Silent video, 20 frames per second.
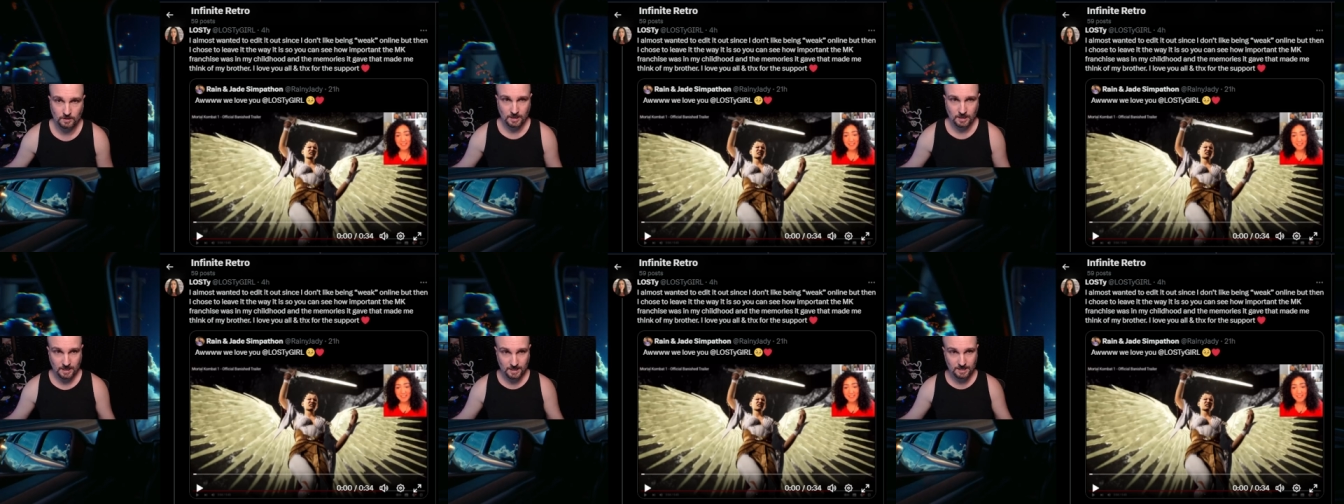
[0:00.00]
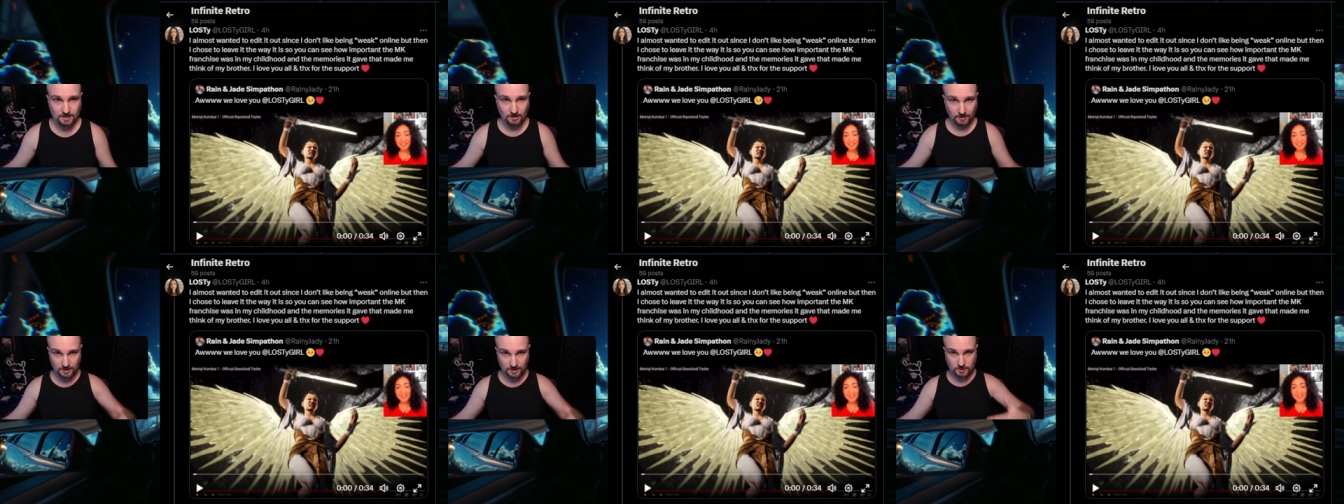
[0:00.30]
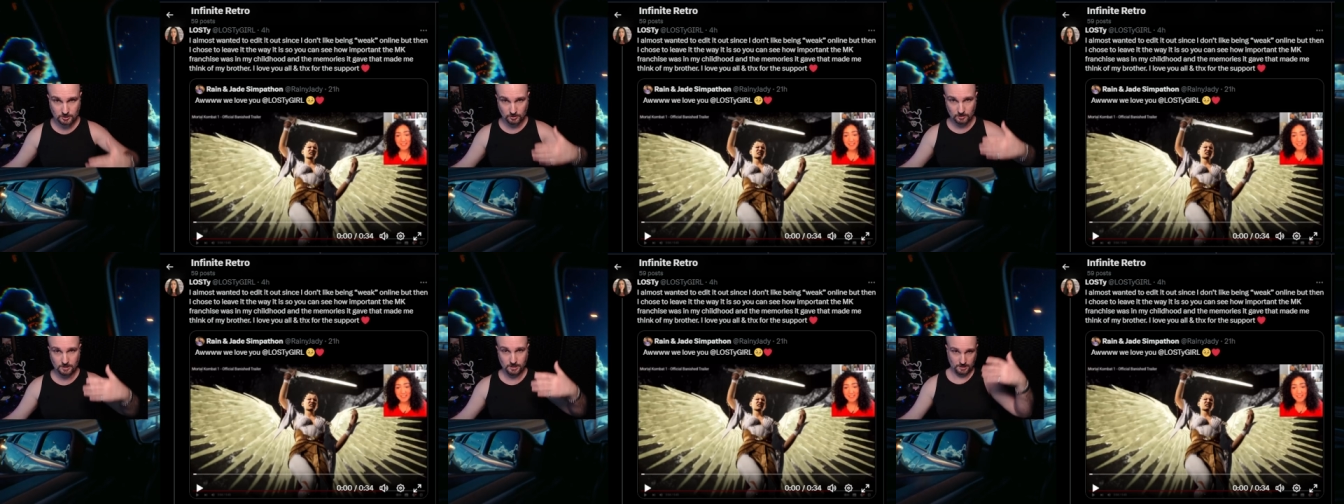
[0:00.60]
He
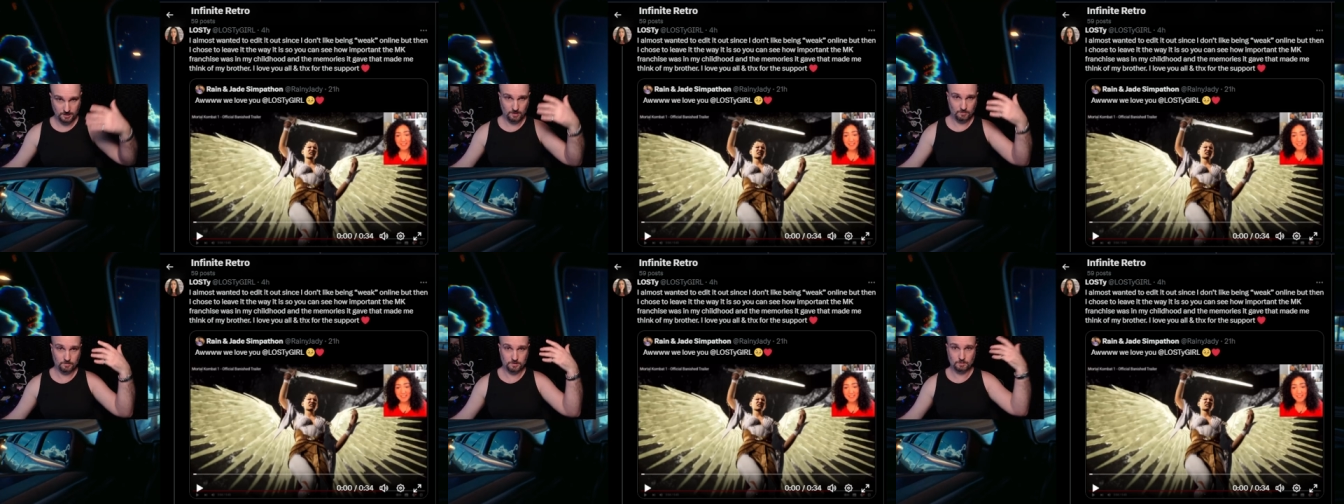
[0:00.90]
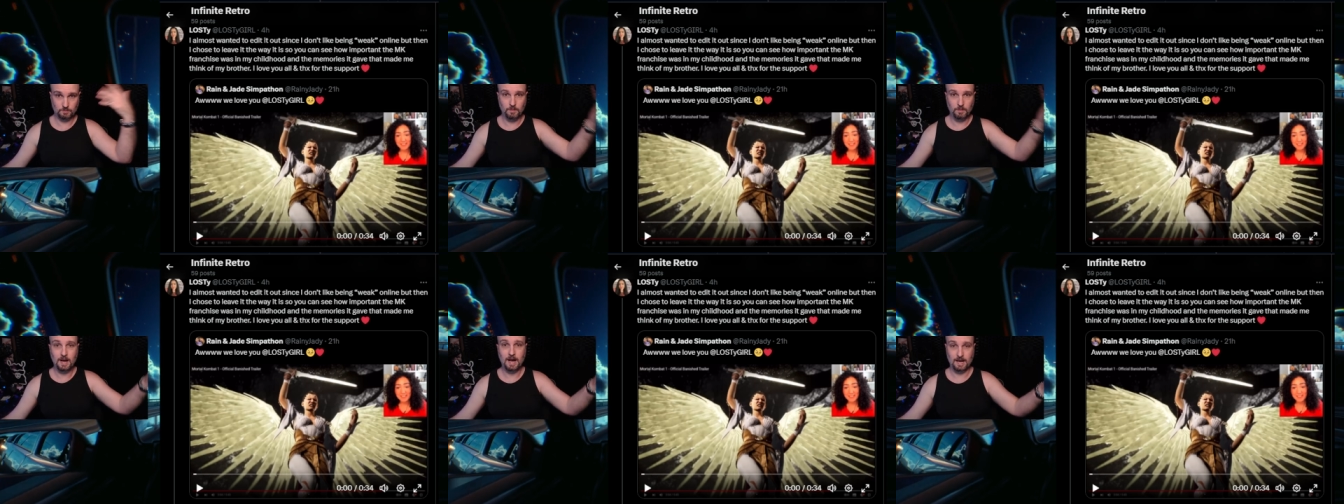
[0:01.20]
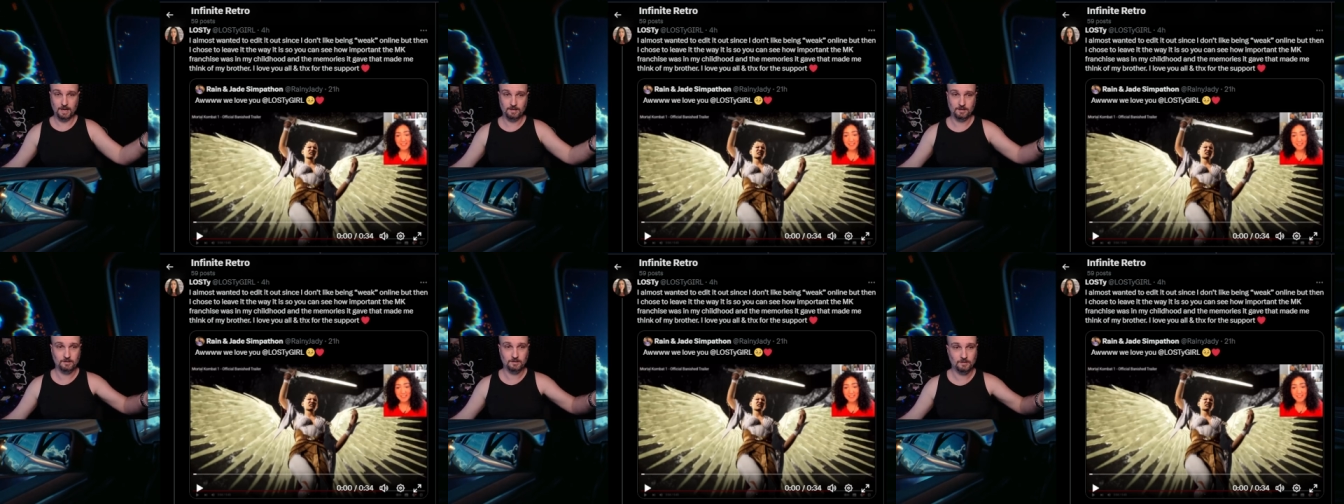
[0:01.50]
literally comes
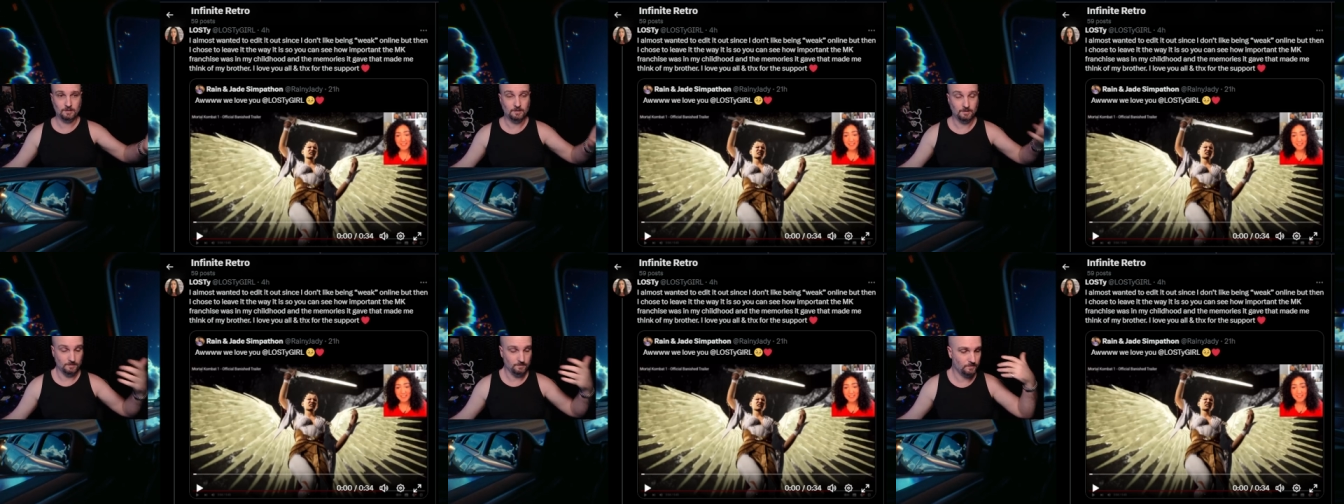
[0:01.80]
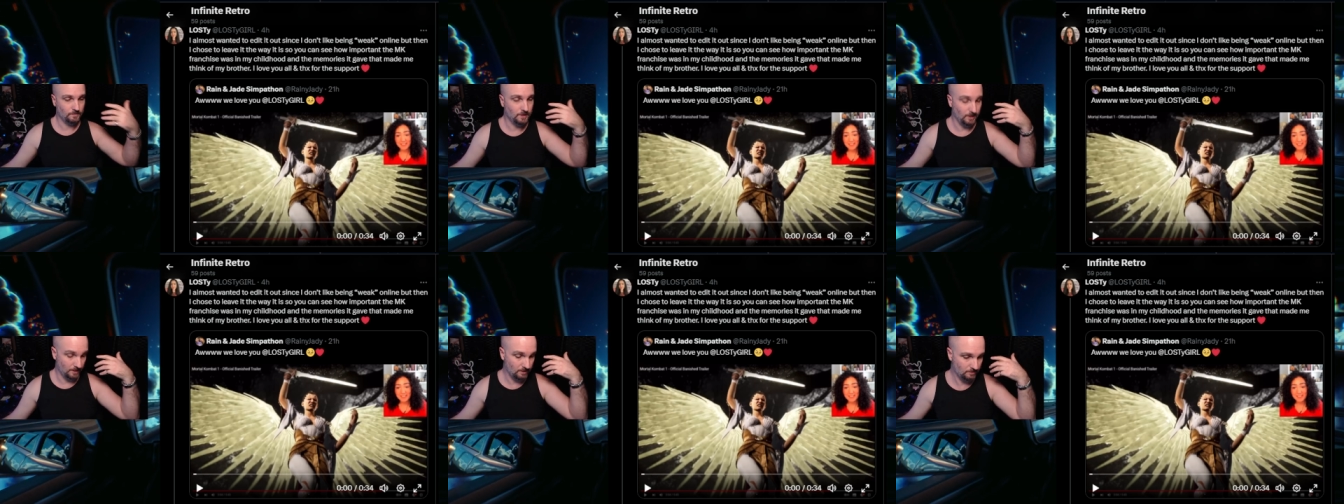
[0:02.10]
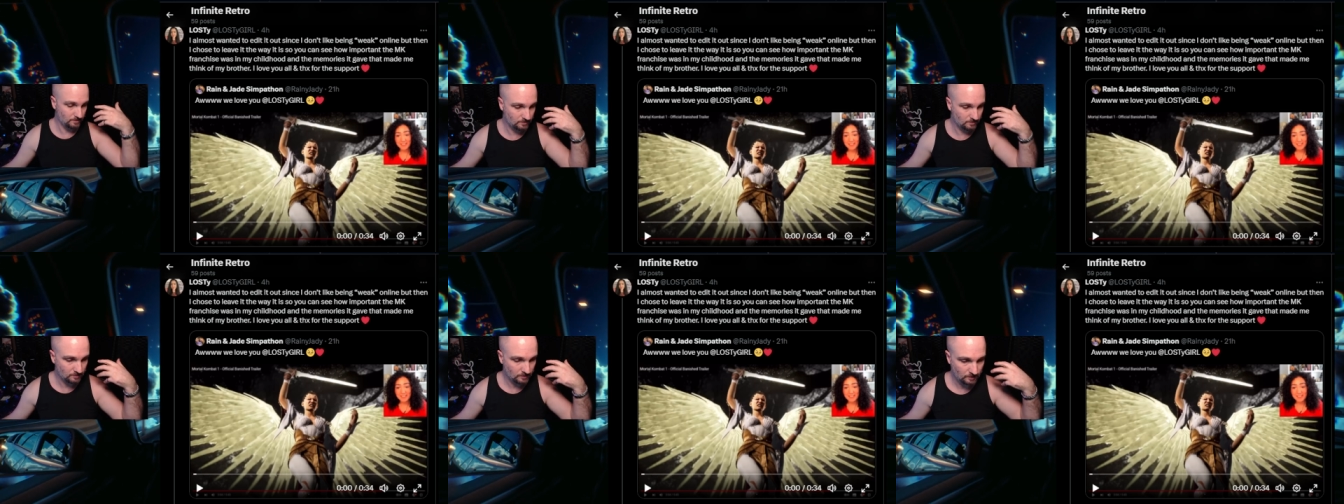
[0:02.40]
back
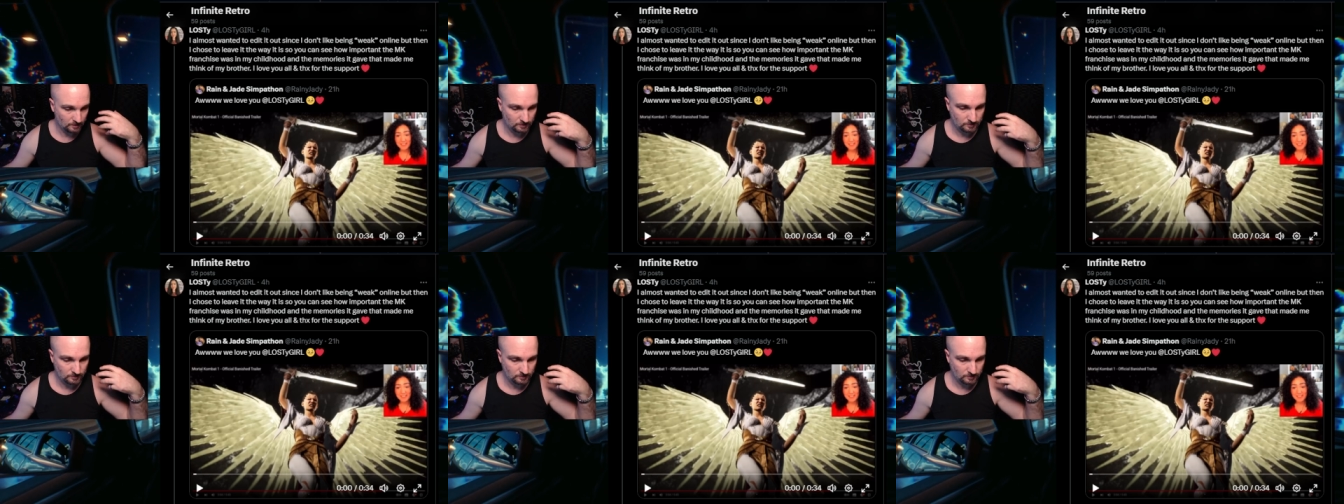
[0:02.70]
and